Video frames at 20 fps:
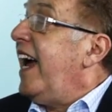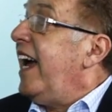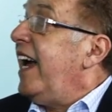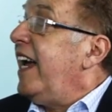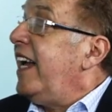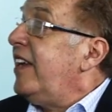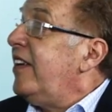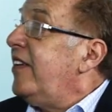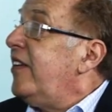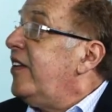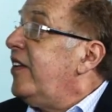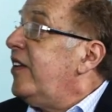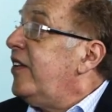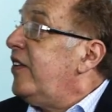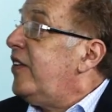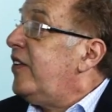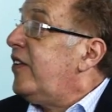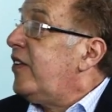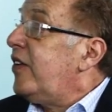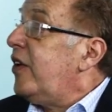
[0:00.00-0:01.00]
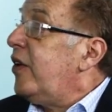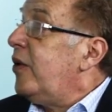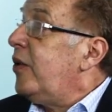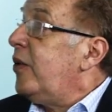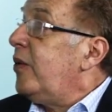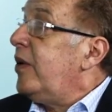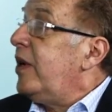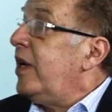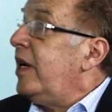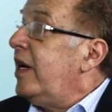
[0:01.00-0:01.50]
and
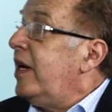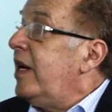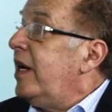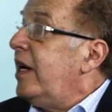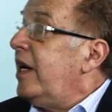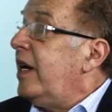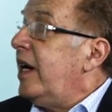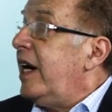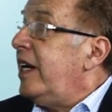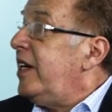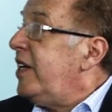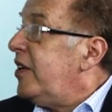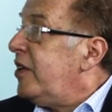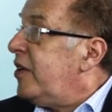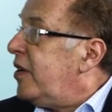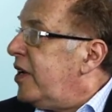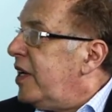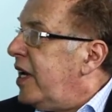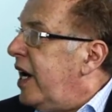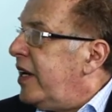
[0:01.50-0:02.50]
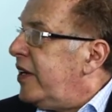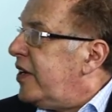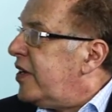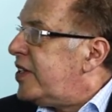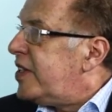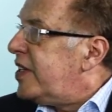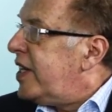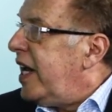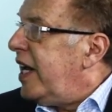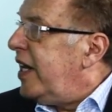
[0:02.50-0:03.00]
so uh, I didn't
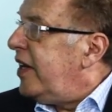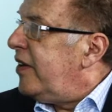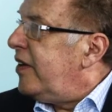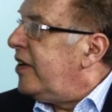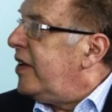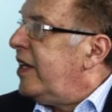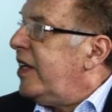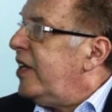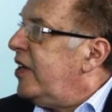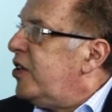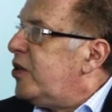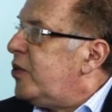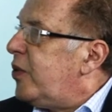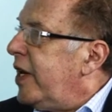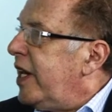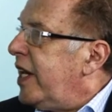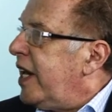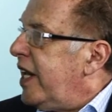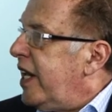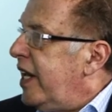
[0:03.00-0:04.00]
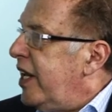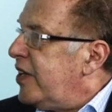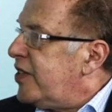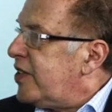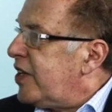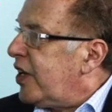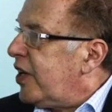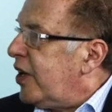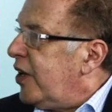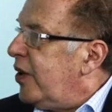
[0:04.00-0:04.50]
understand 28
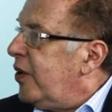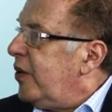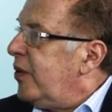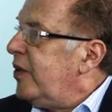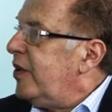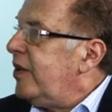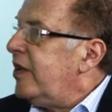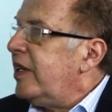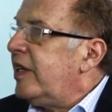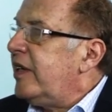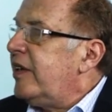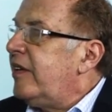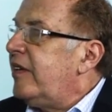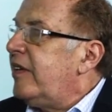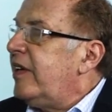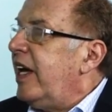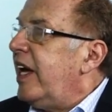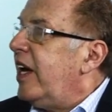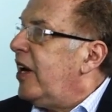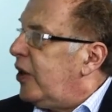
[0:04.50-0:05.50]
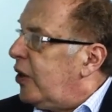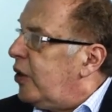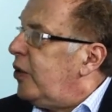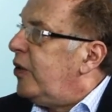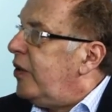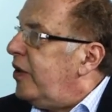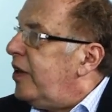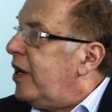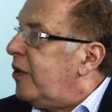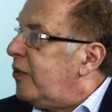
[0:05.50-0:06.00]
years ago that how
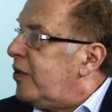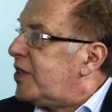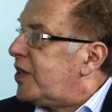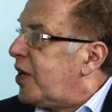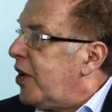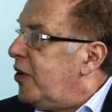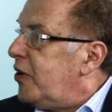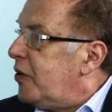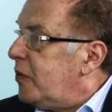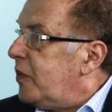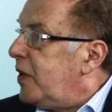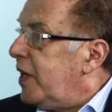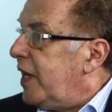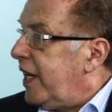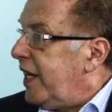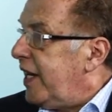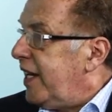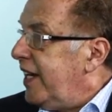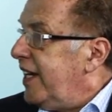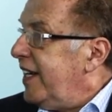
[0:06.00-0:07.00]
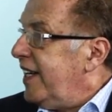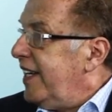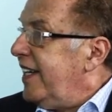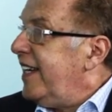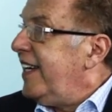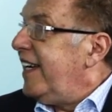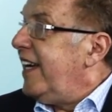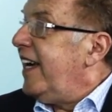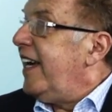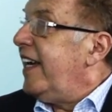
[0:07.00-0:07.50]
good that was going to be.
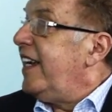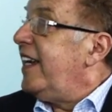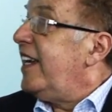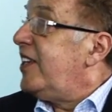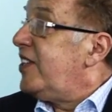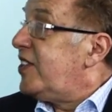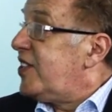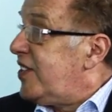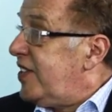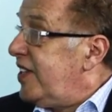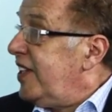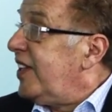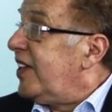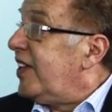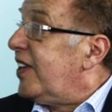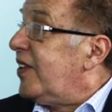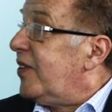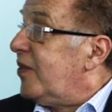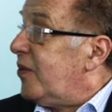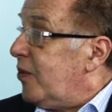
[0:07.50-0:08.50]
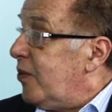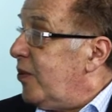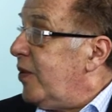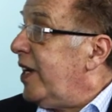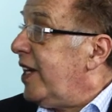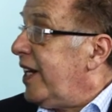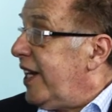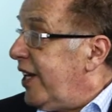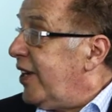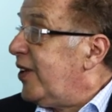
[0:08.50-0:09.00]
And it's still
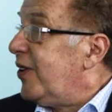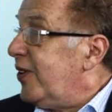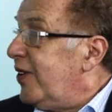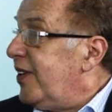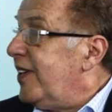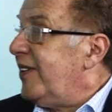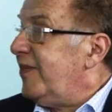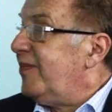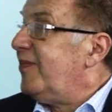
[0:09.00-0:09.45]
really good.